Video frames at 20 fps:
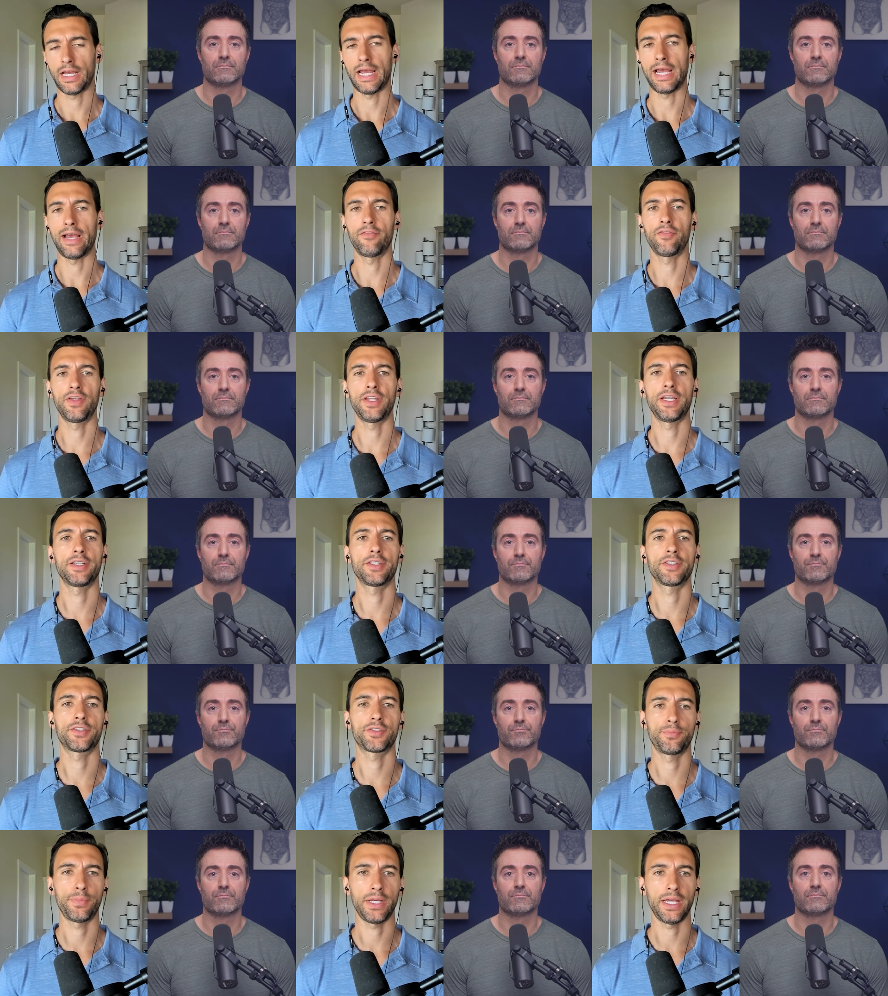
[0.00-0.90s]

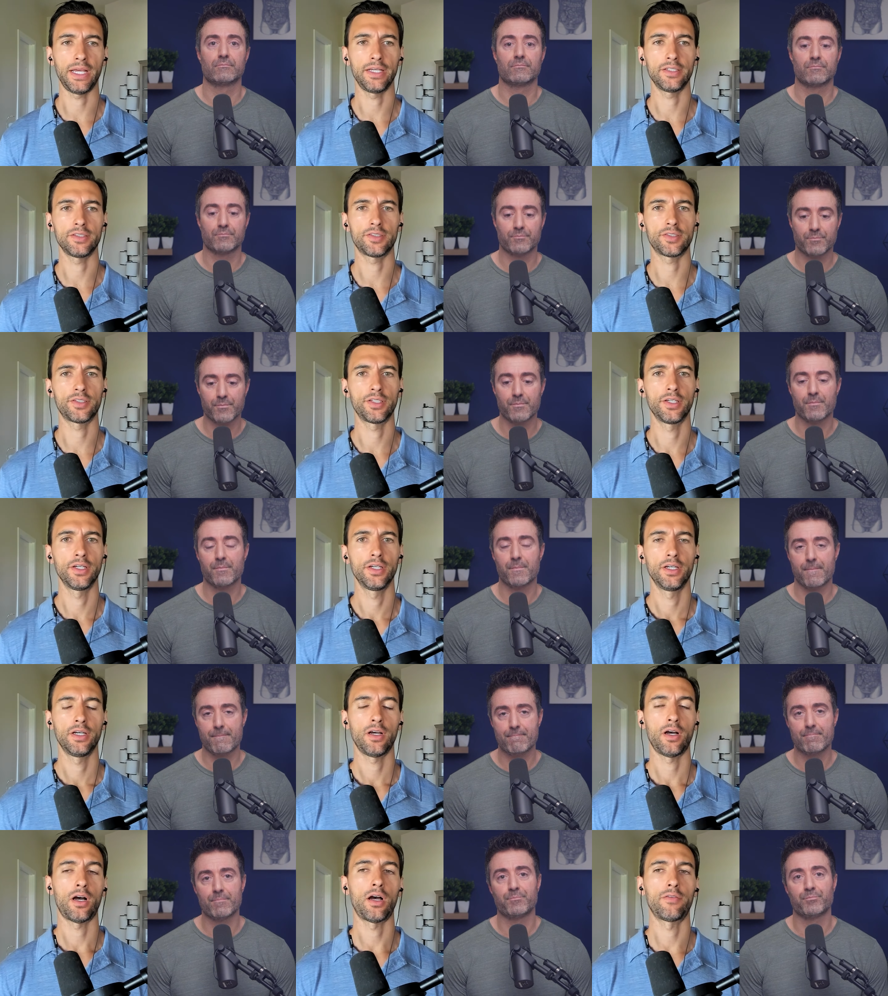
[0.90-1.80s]
Speaker 1: evidence based
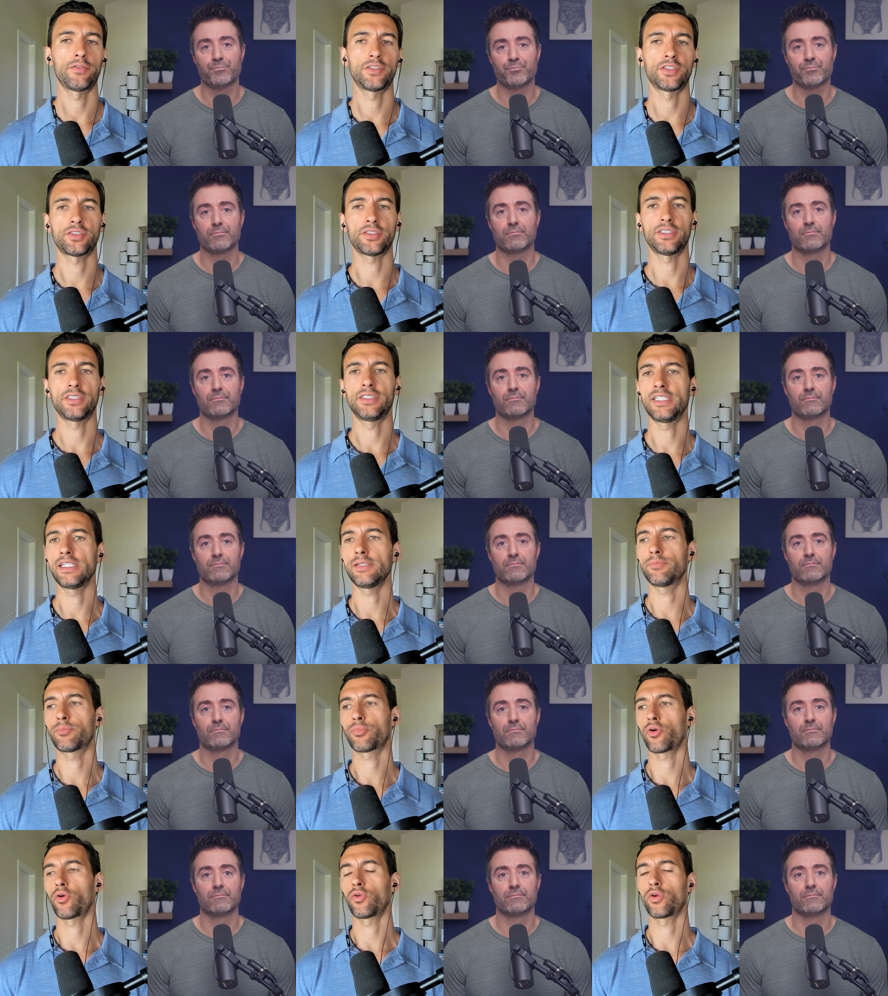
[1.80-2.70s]
obviously
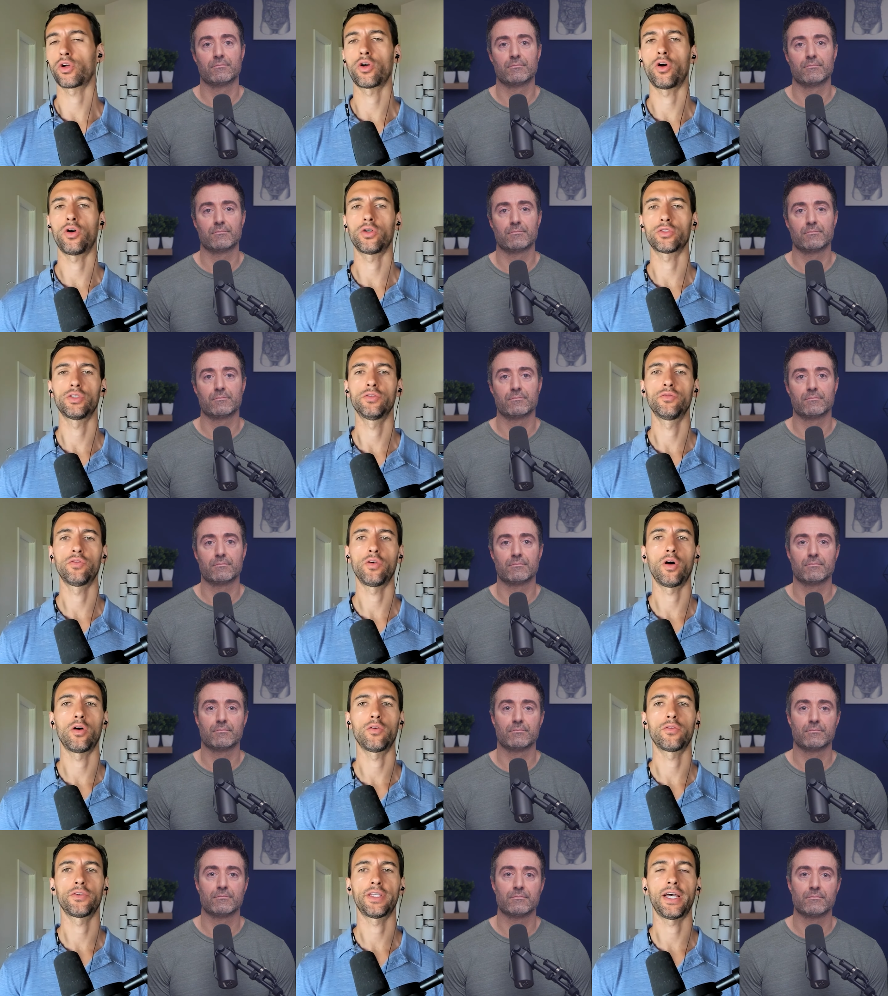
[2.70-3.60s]
deep protocols
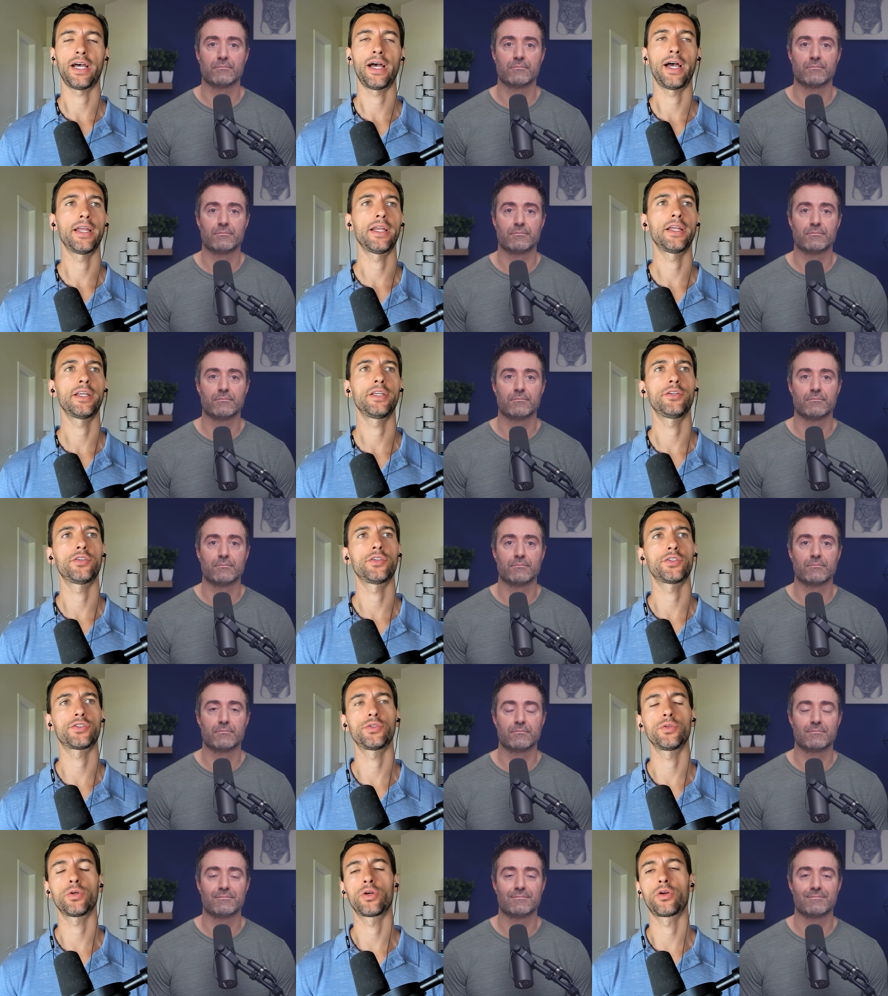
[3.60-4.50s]
involved with that and you
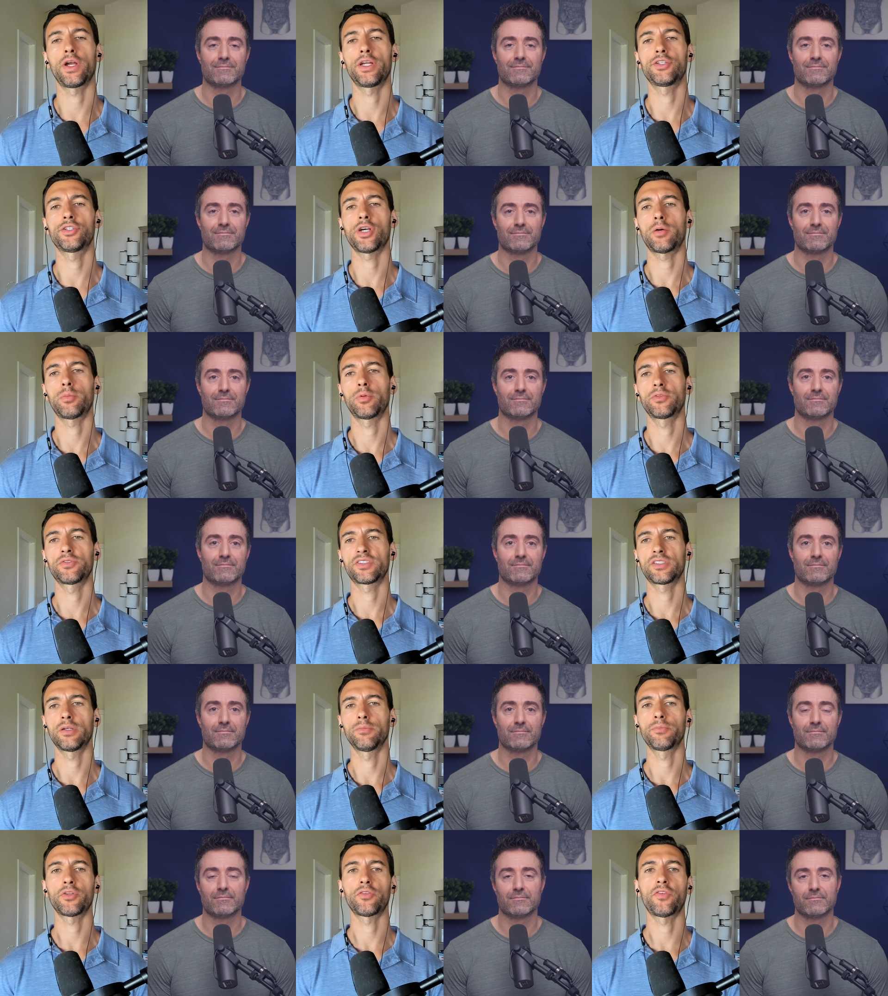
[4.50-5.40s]
just do a great job of
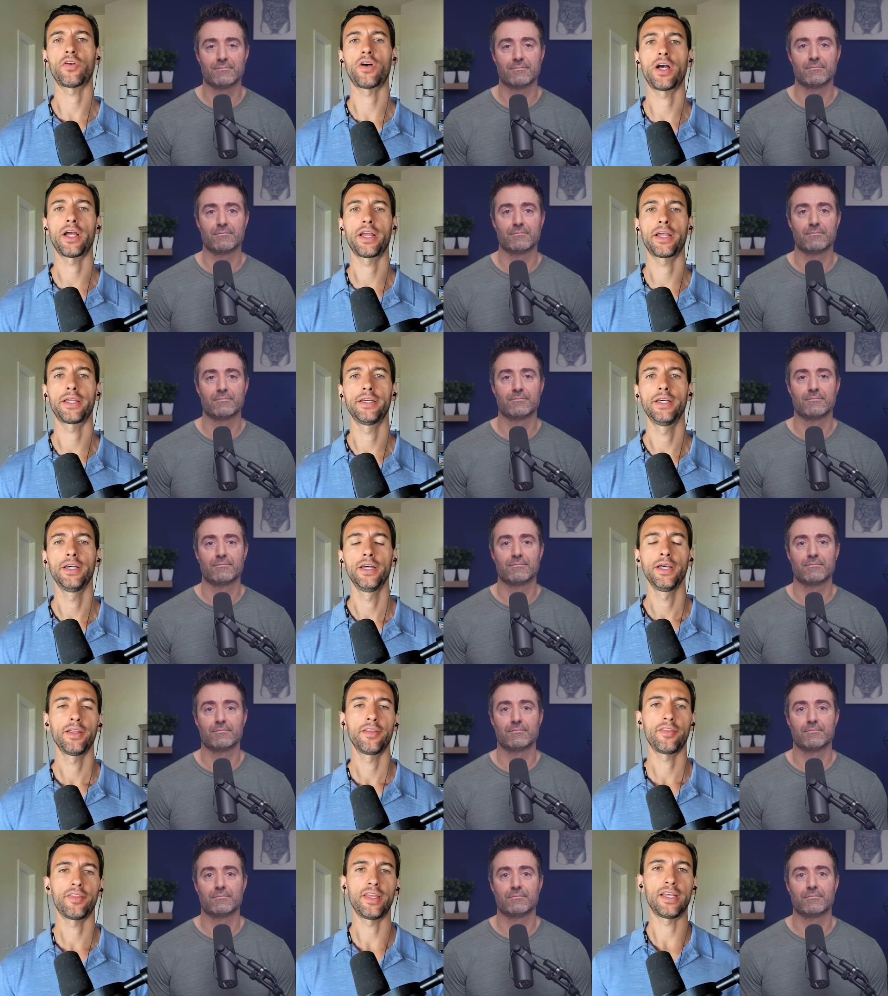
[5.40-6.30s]
simplifying
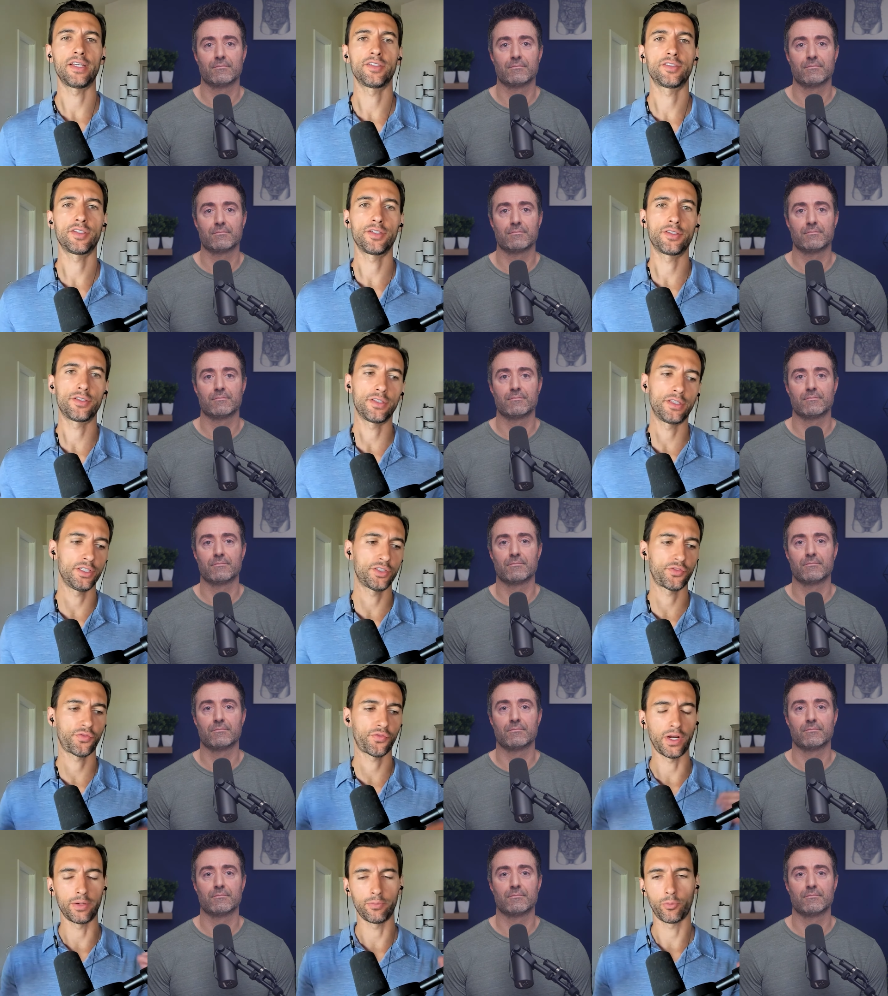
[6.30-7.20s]
things into these
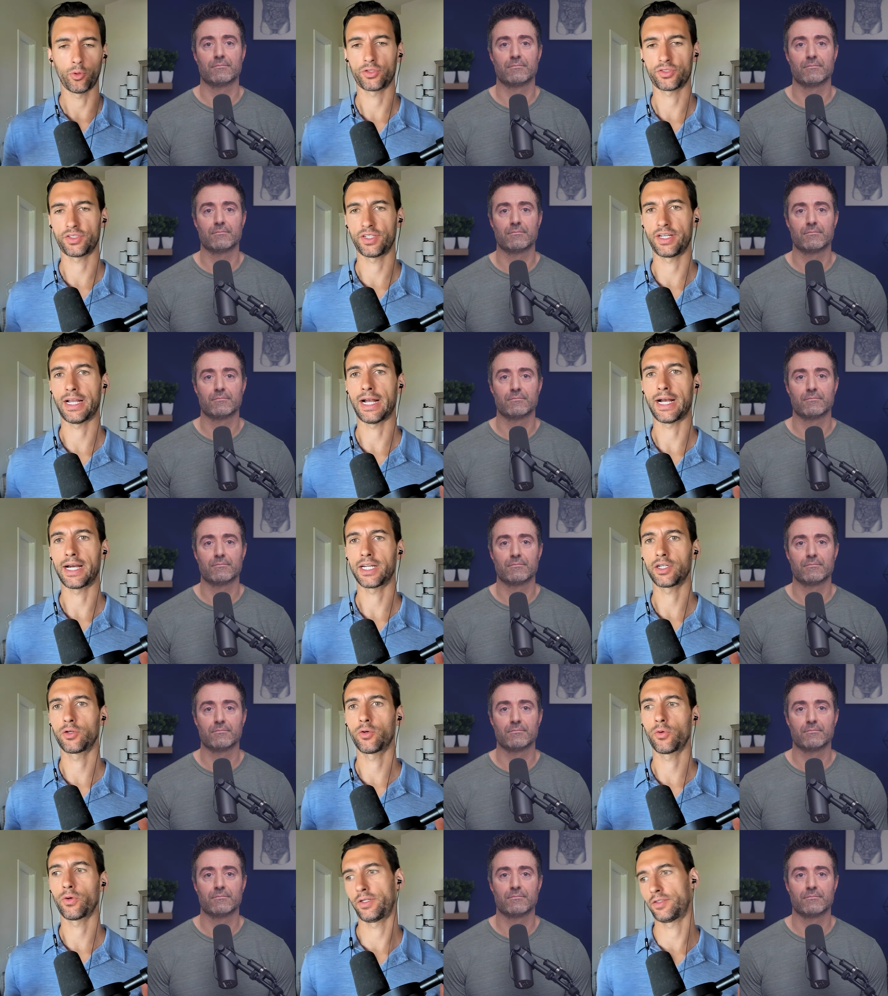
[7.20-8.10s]
frameworks and
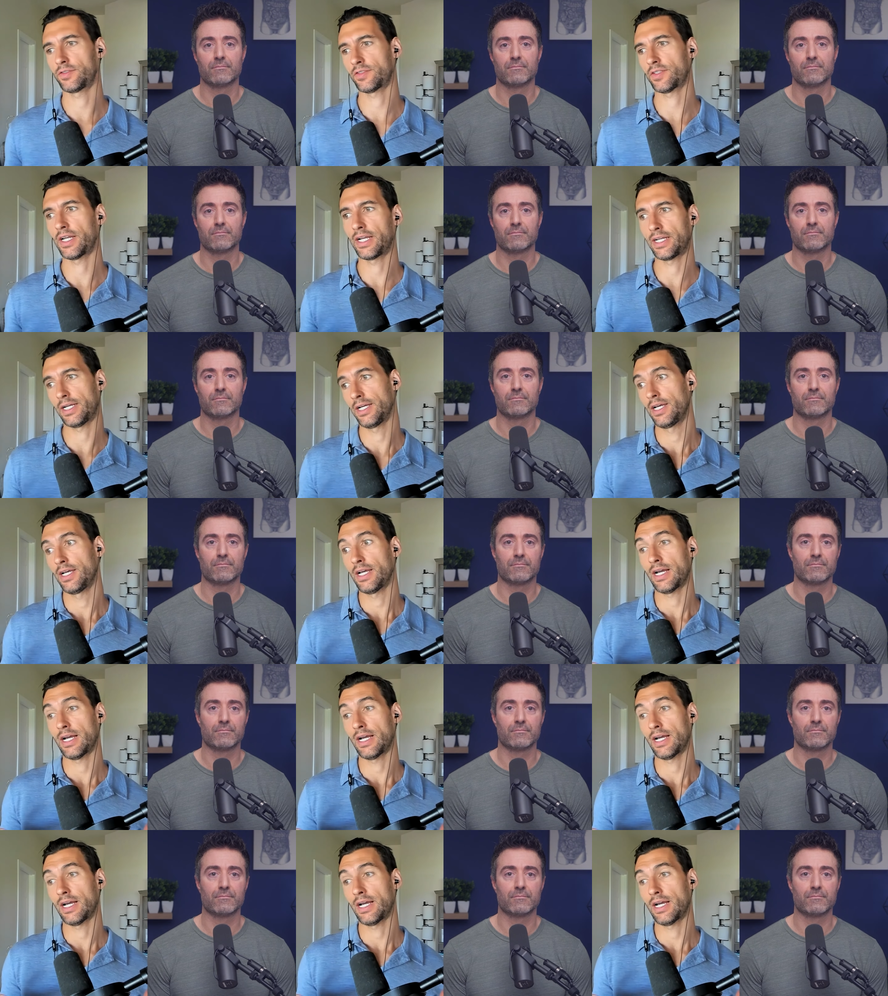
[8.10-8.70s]
categories like